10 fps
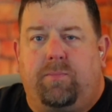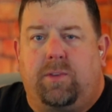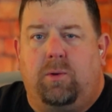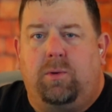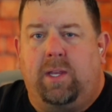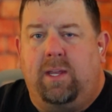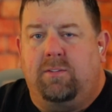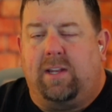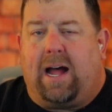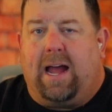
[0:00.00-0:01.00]
2 things
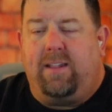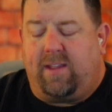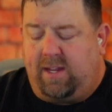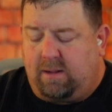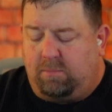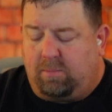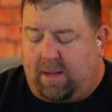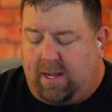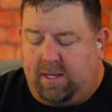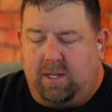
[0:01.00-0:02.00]
that I think come to
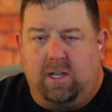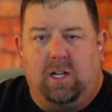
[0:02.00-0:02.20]
mind